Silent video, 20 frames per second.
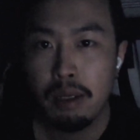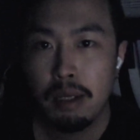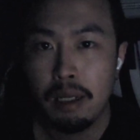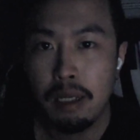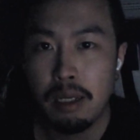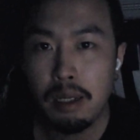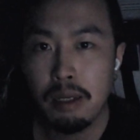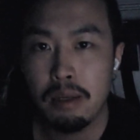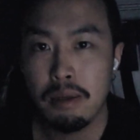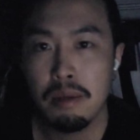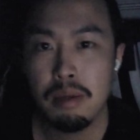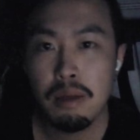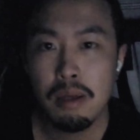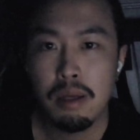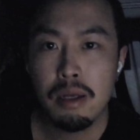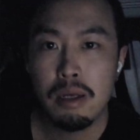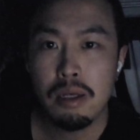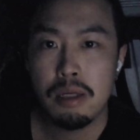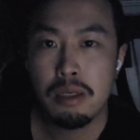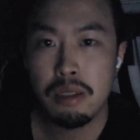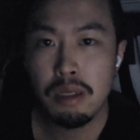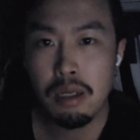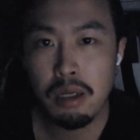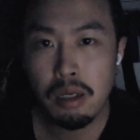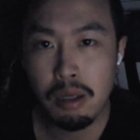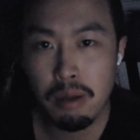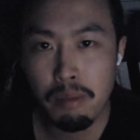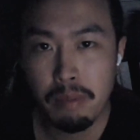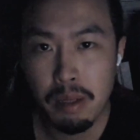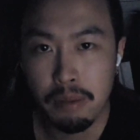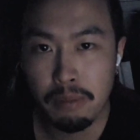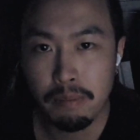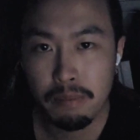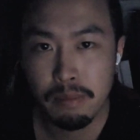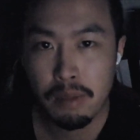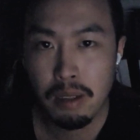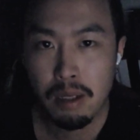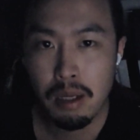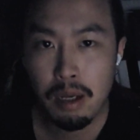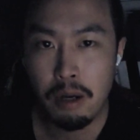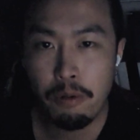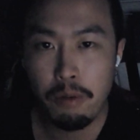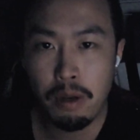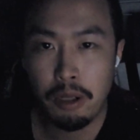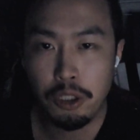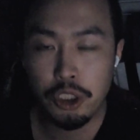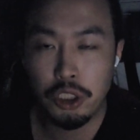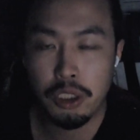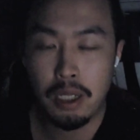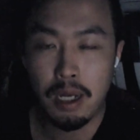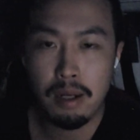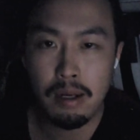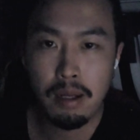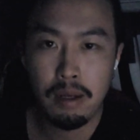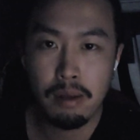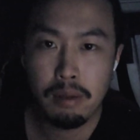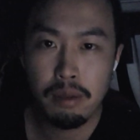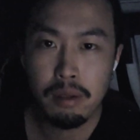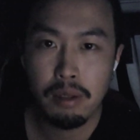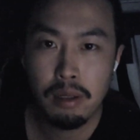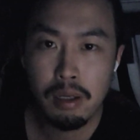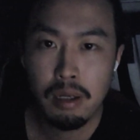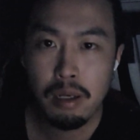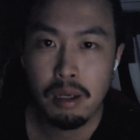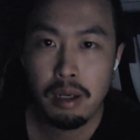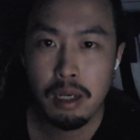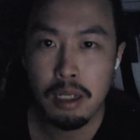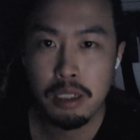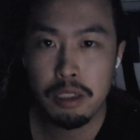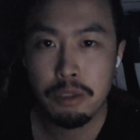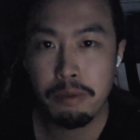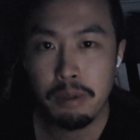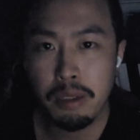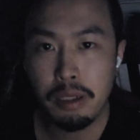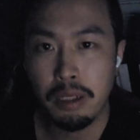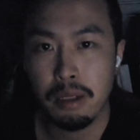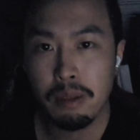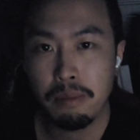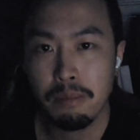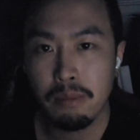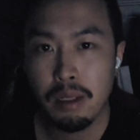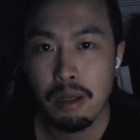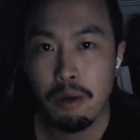encirclement around China. Historian